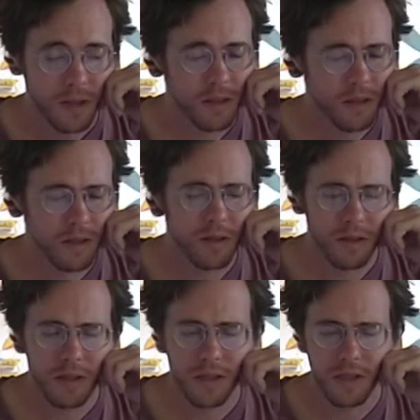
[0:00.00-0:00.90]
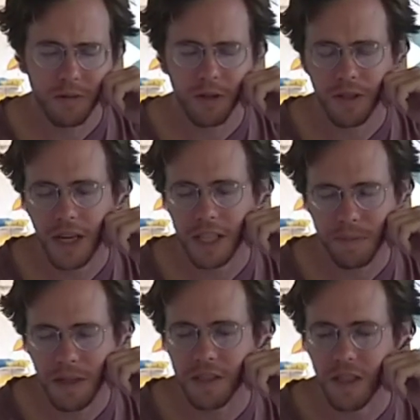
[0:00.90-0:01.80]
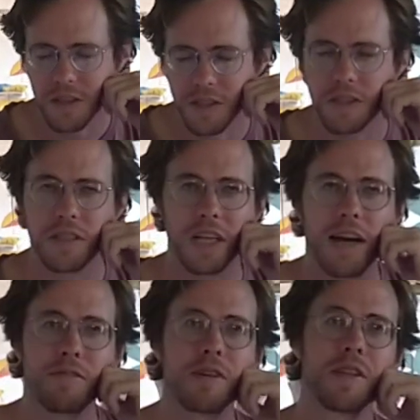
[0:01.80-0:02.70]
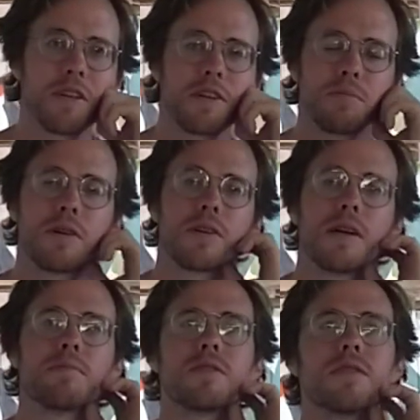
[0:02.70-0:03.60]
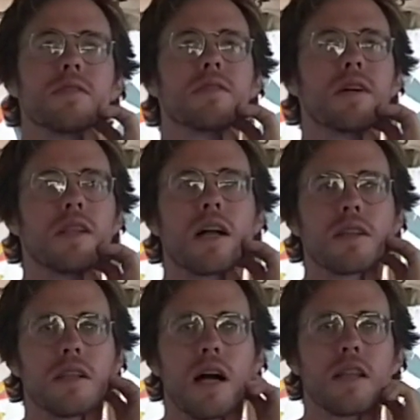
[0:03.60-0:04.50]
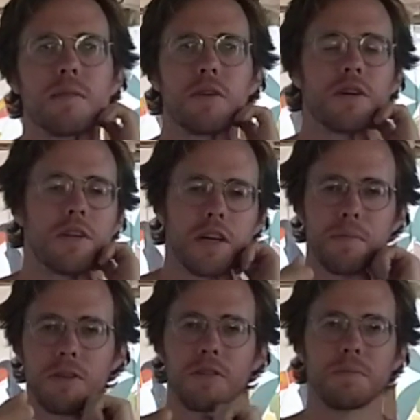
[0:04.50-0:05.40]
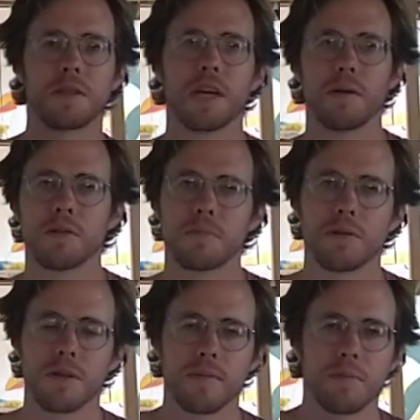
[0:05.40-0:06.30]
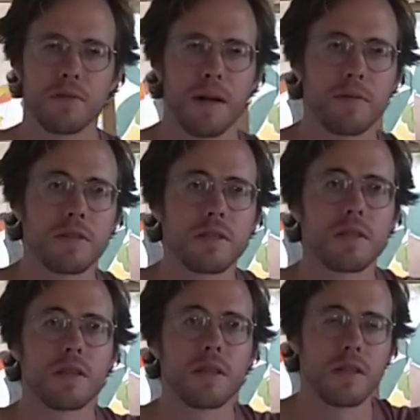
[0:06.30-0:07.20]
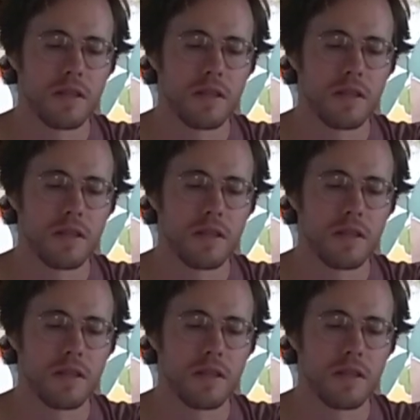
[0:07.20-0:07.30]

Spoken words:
You need to, well, not specialized, you just need to have one that you can program. So a lot of them you can hook up a USB cable and program the parameters. Oh, okay.